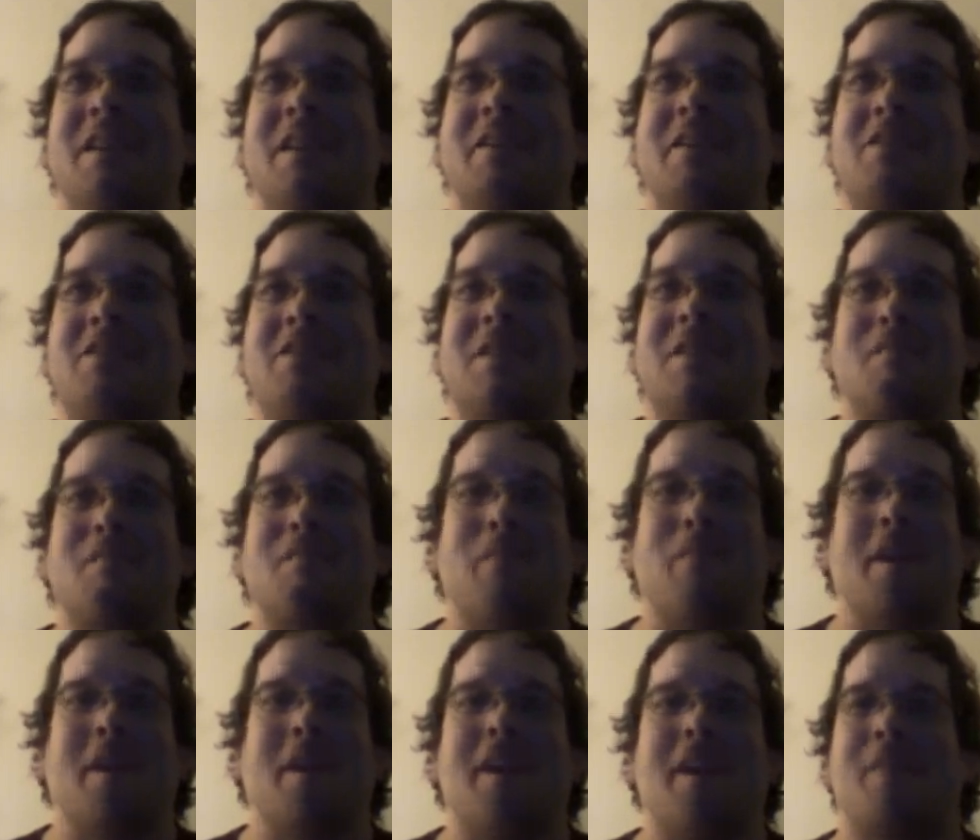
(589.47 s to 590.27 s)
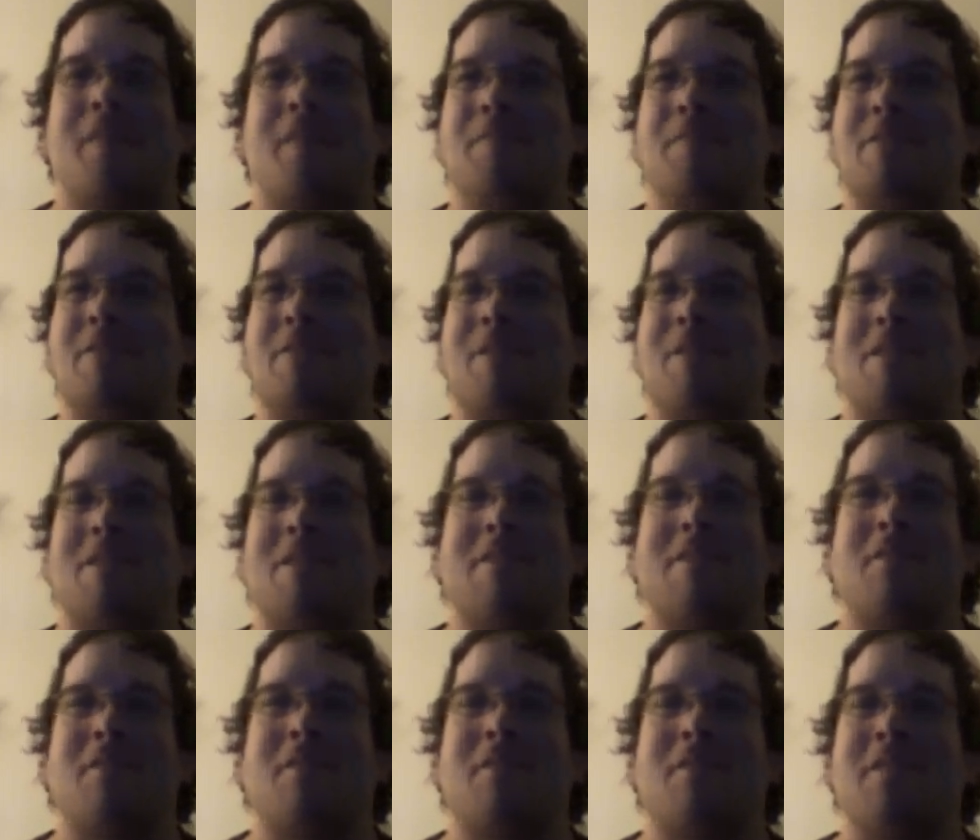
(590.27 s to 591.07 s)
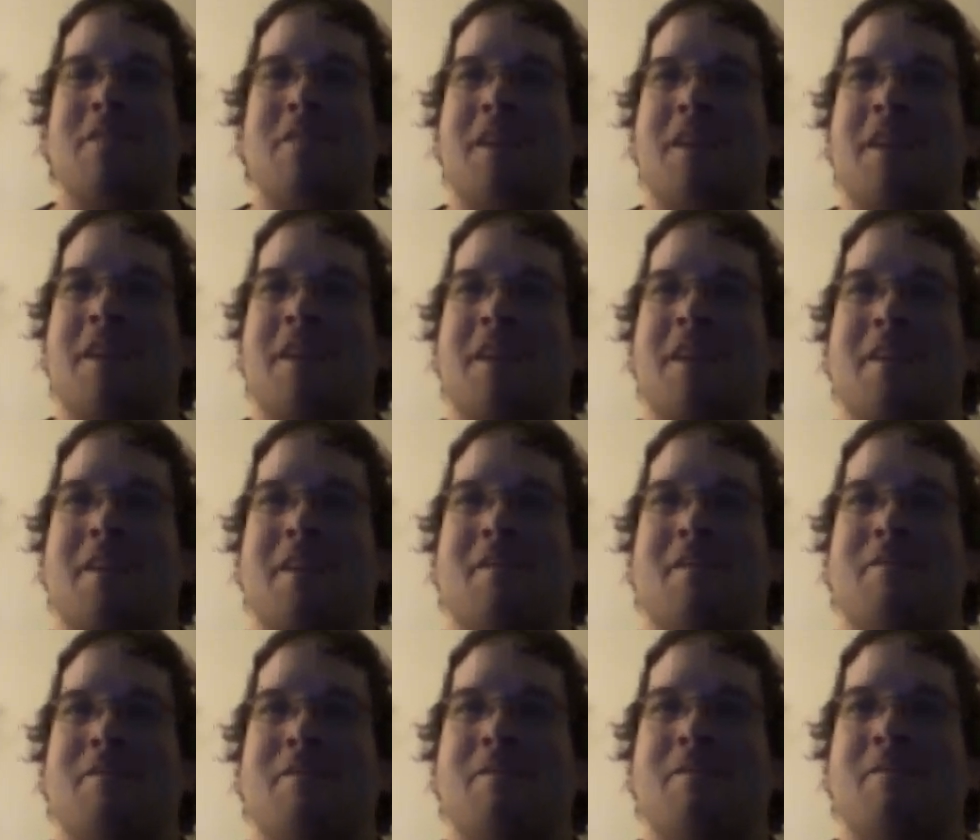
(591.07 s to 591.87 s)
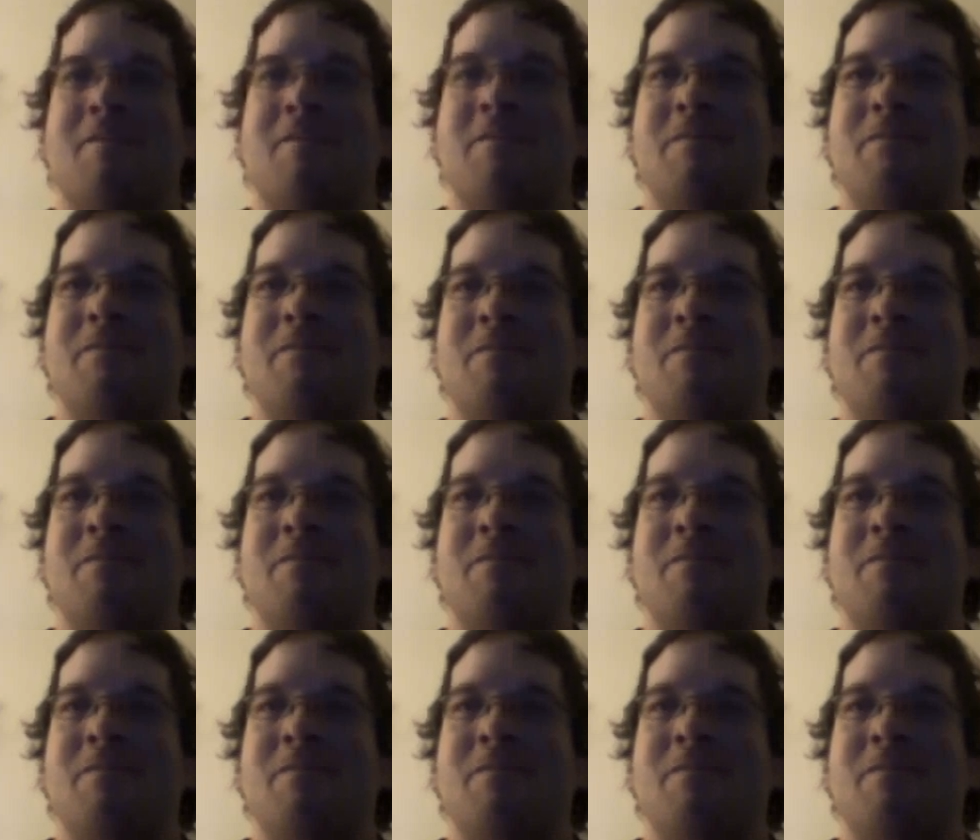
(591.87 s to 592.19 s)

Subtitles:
she blames her for, like, you know,